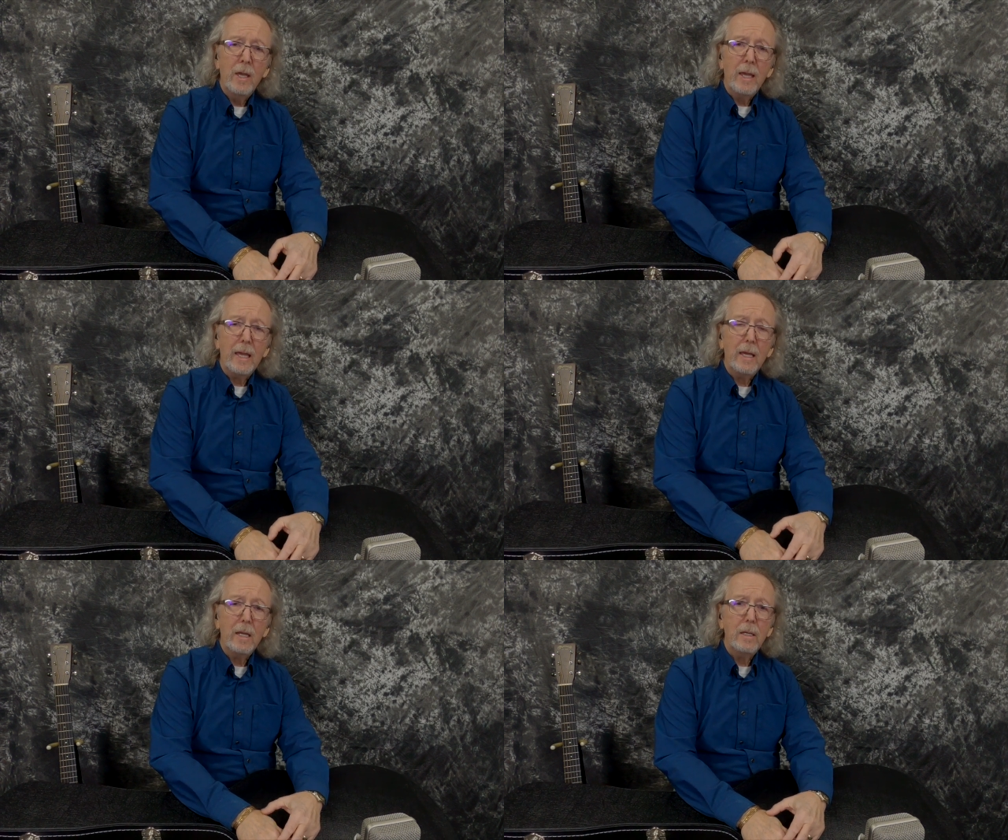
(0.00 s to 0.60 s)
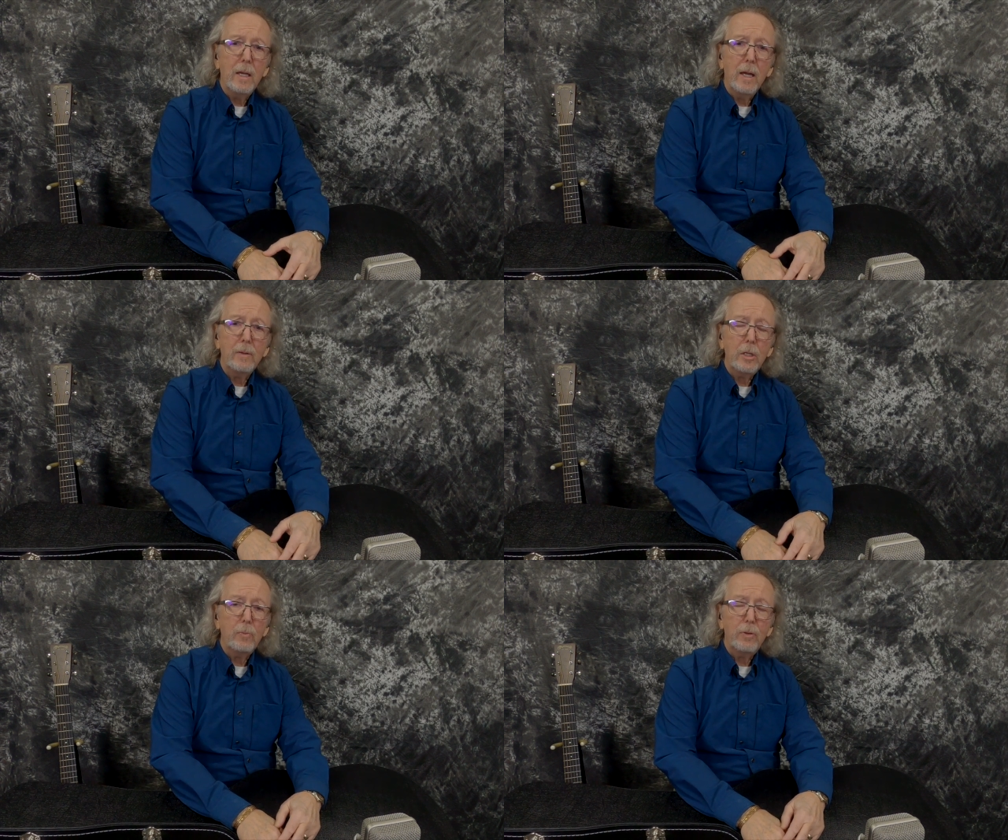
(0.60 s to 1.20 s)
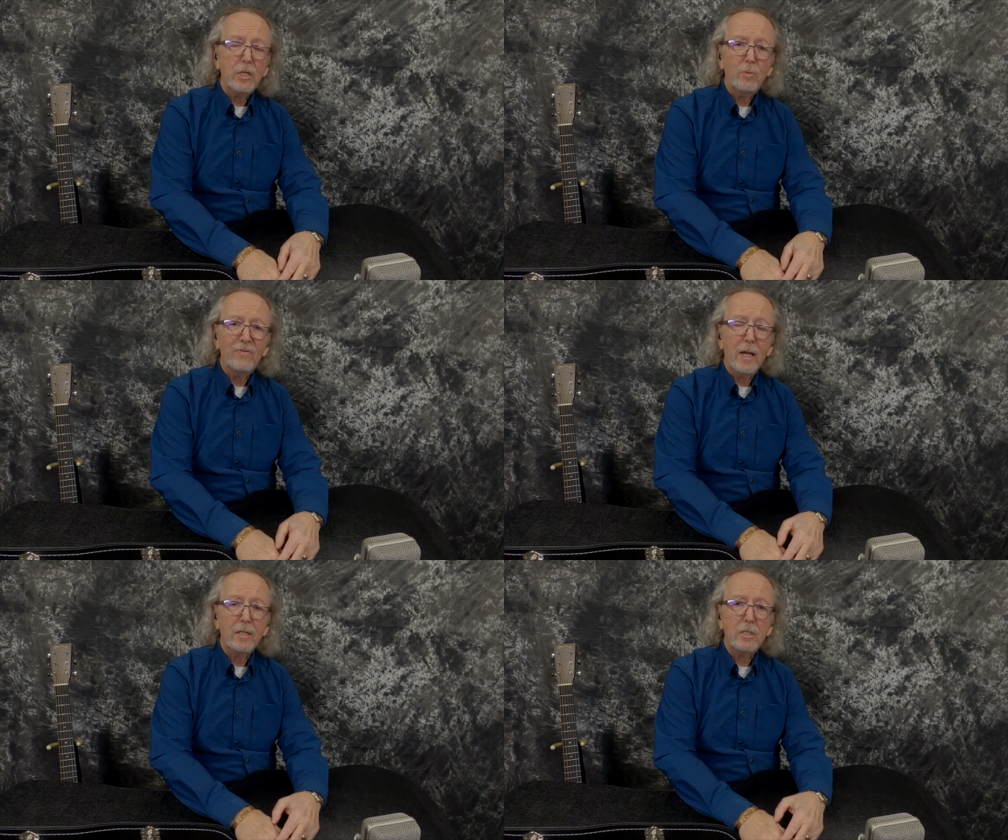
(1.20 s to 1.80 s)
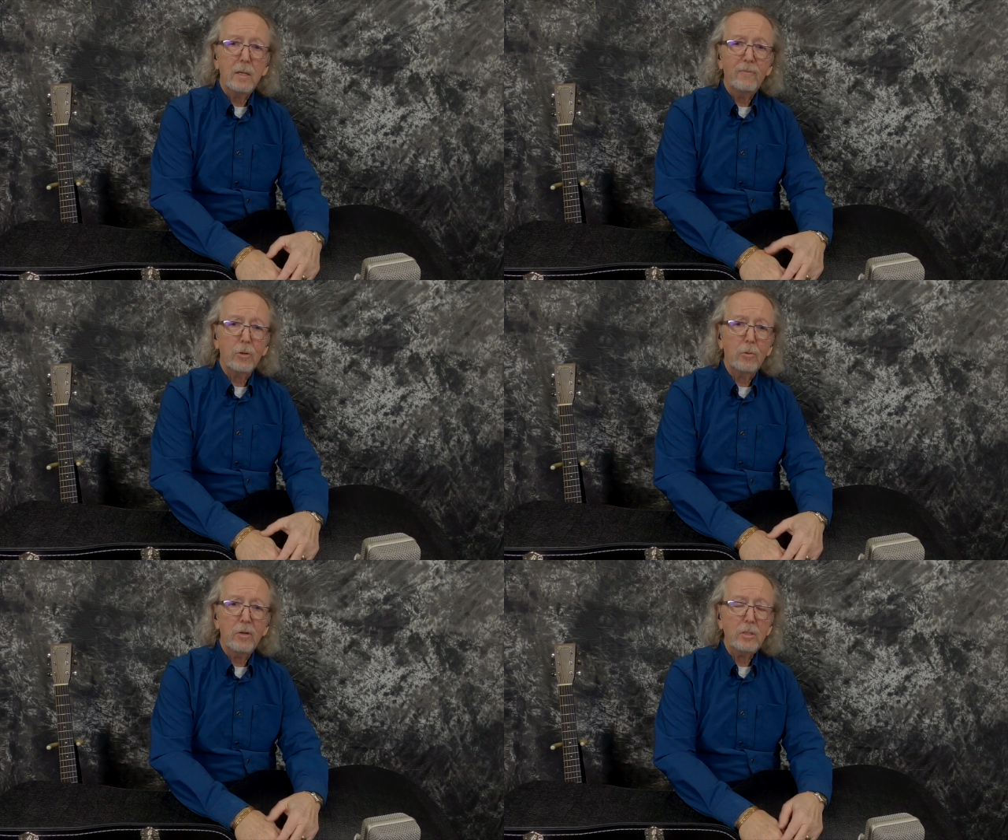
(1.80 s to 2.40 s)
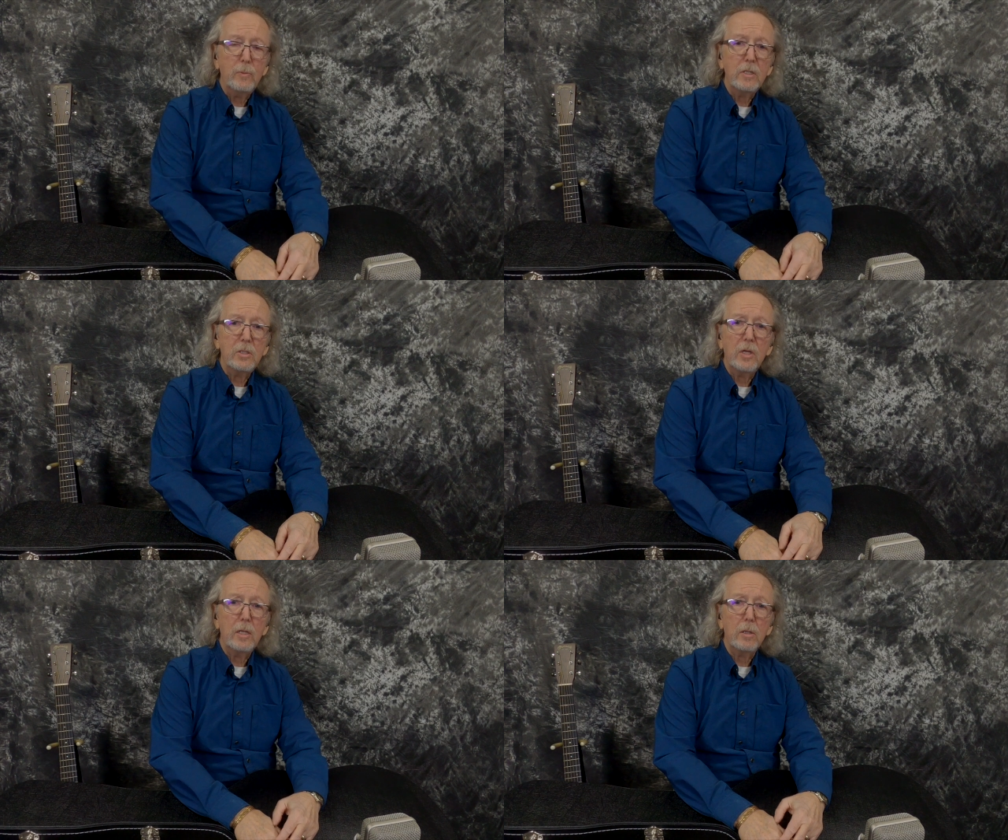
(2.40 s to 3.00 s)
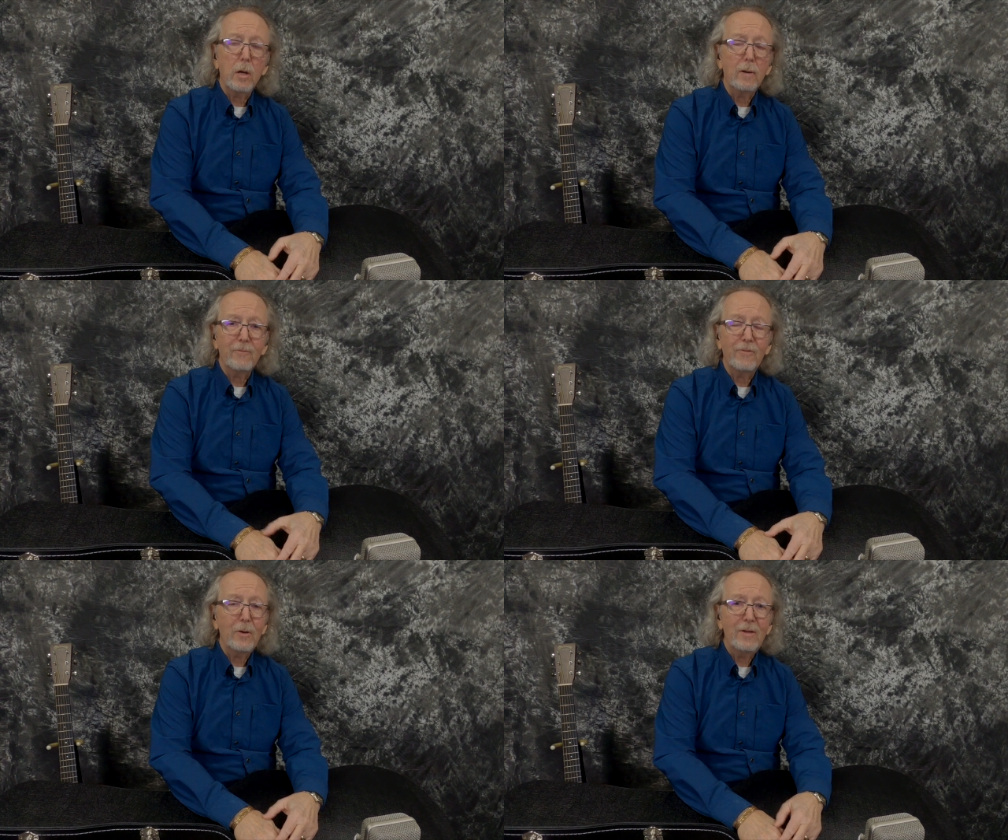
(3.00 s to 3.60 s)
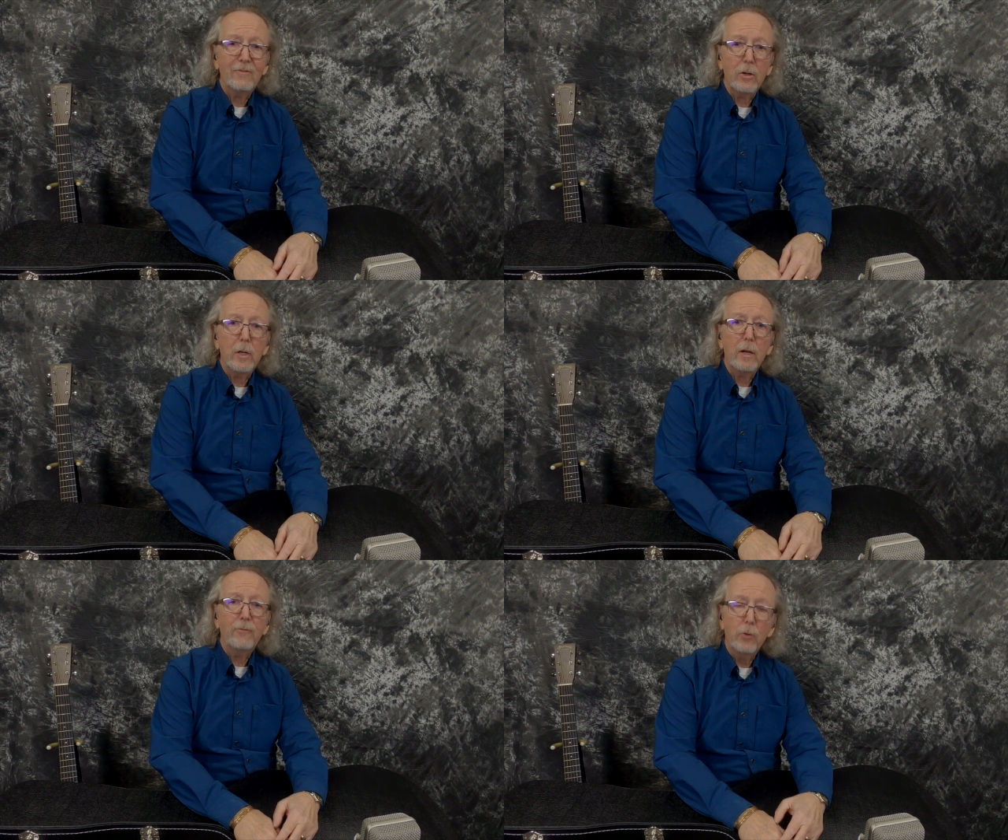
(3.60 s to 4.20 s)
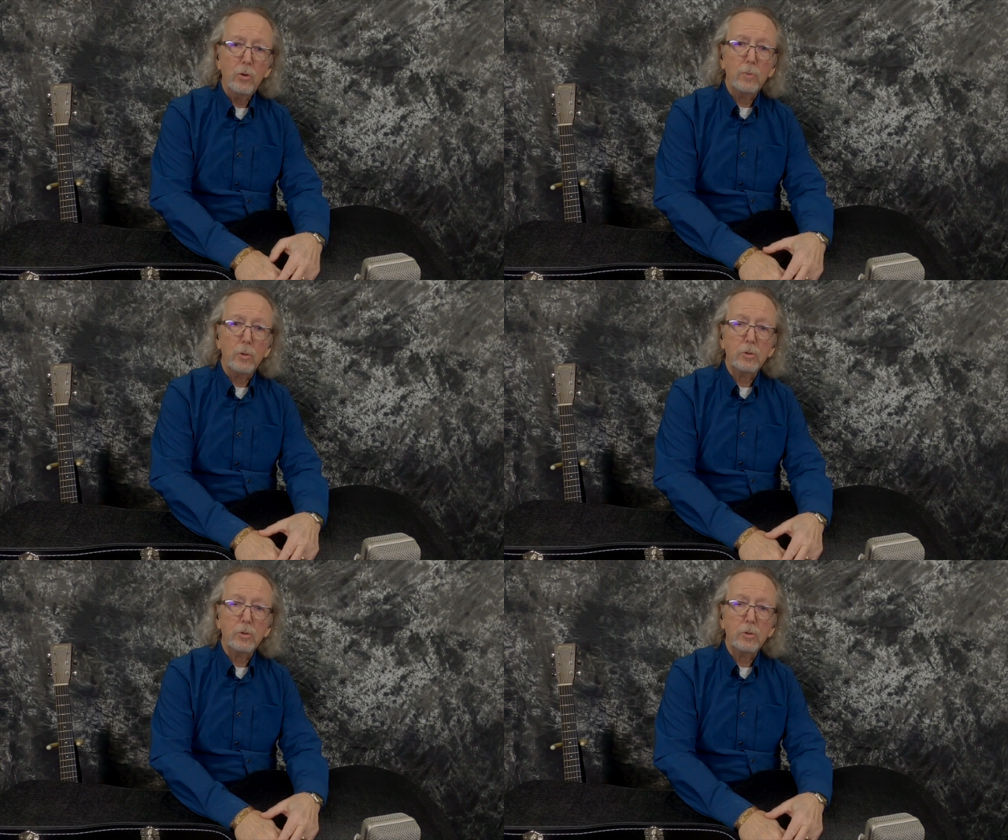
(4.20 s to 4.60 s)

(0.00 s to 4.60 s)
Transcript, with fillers: And, uh, you know, plus we've got some for Christmas that are very, very affordable.